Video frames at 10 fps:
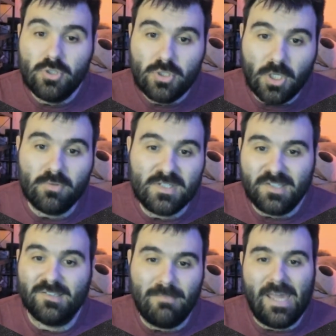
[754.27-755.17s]
don't
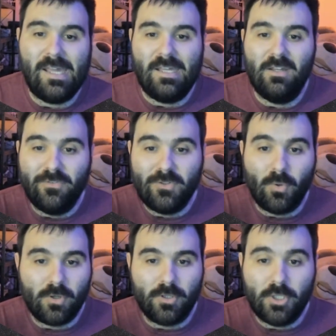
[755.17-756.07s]
dismay if
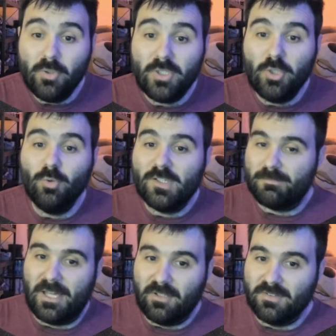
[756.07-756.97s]
your new use
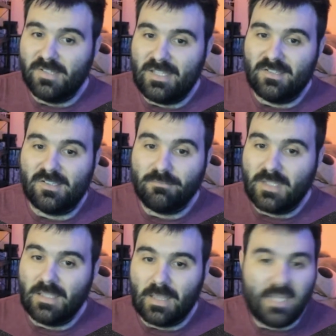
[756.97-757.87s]
spells hit
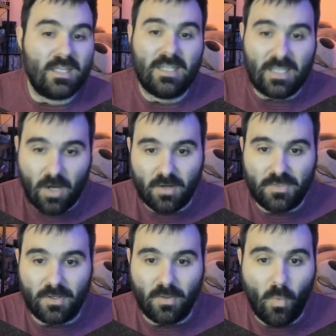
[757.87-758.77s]
something like a King
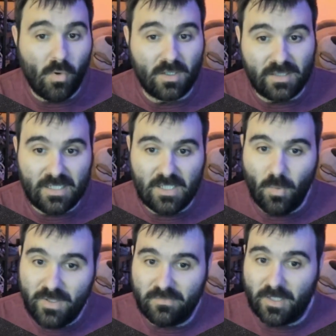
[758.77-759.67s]
Arthur or a Lady
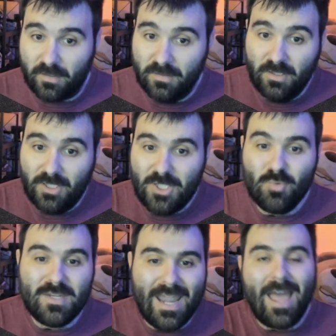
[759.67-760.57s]
Guinevere.
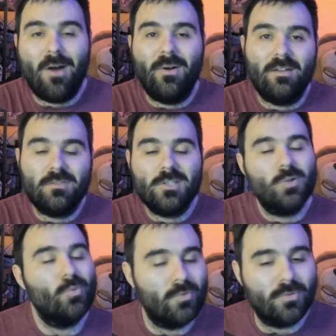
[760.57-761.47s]
You now have the
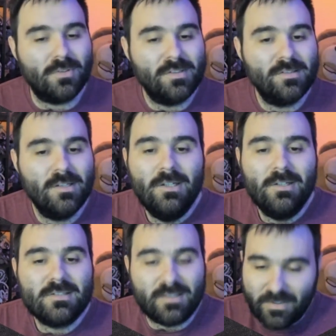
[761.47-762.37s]
tools
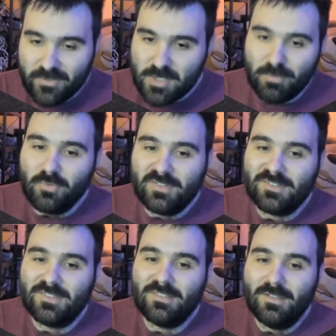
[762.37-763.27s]
to leverage
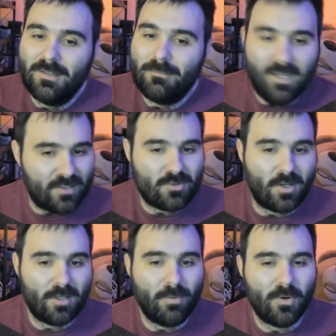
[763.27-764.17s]
boosts, make
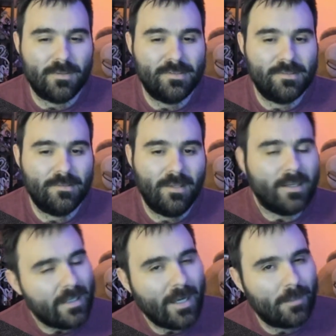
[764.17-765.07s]
stronger boards,
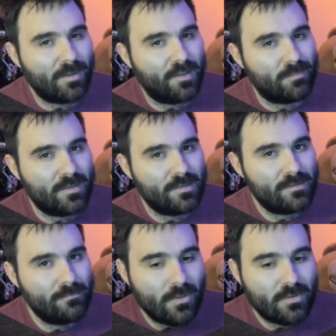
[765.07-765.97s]
and get higher
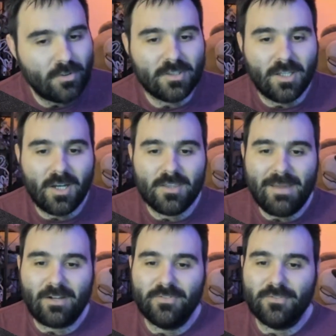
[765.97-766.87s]
placements. So good luck on the
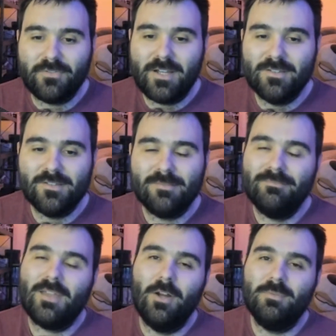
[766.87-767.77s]
battlefield, friends.
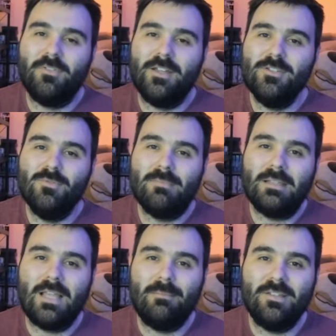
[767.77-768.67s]
I hope to find you in
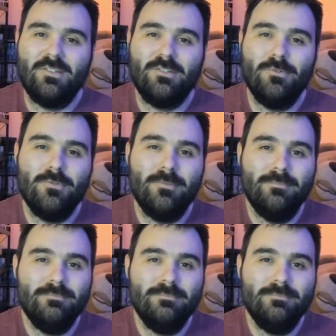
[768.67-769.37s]
my lobbies soon.